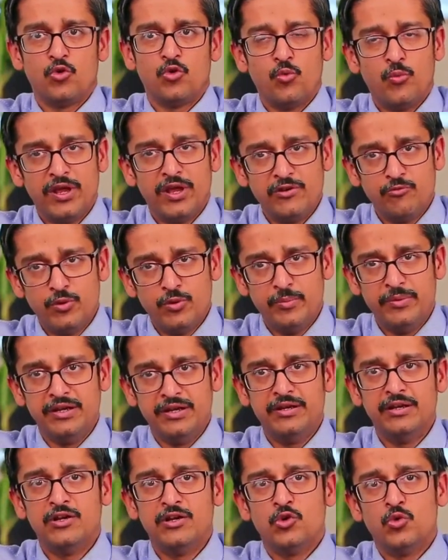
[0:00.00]
when
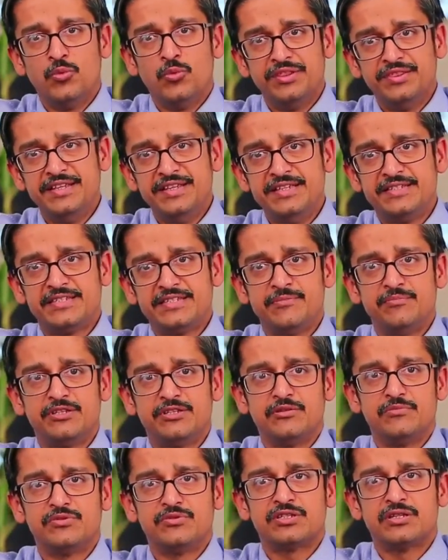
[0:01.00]
women with these
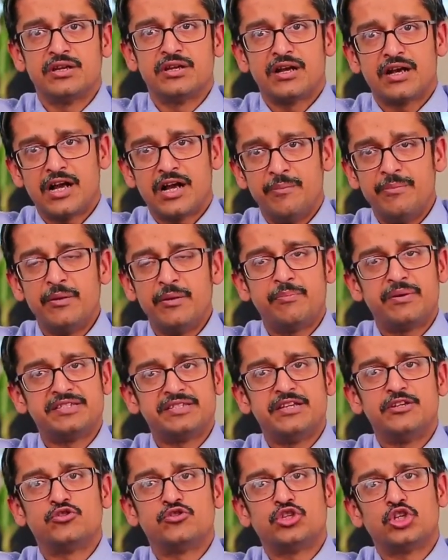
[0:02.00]
symptoms come and
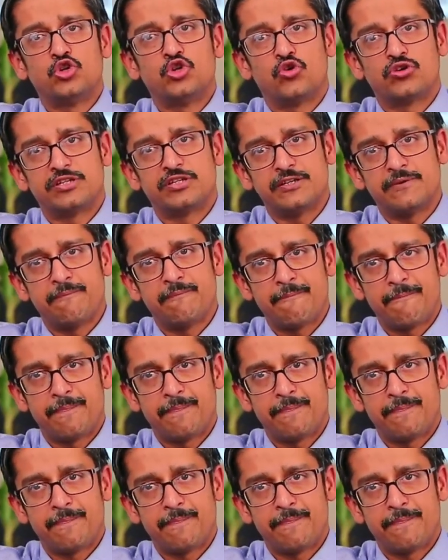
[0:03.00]
present to the doctor.